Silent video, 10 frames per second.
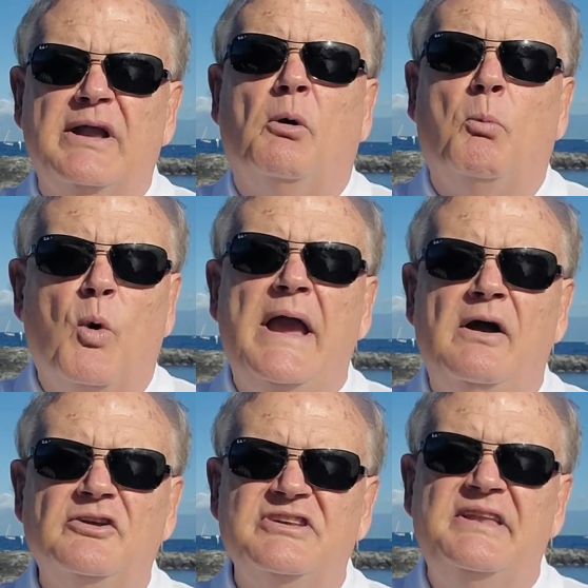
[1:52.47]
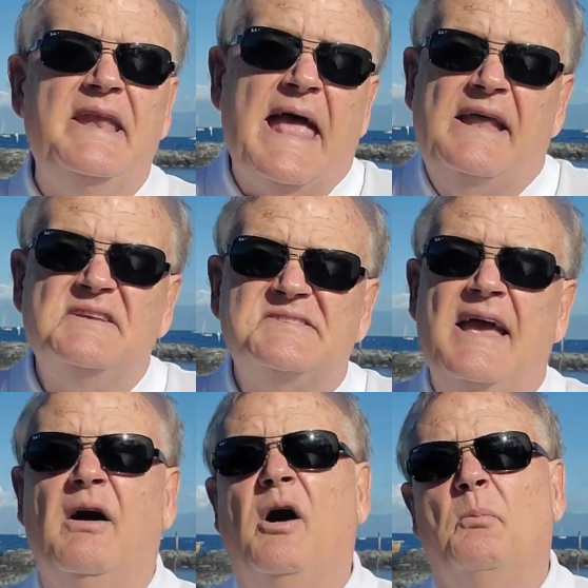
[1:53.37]
them whales and then had to
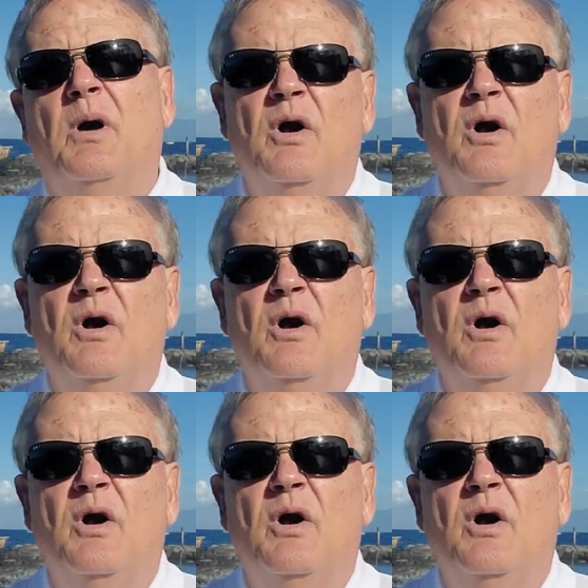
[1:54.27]
say, oh,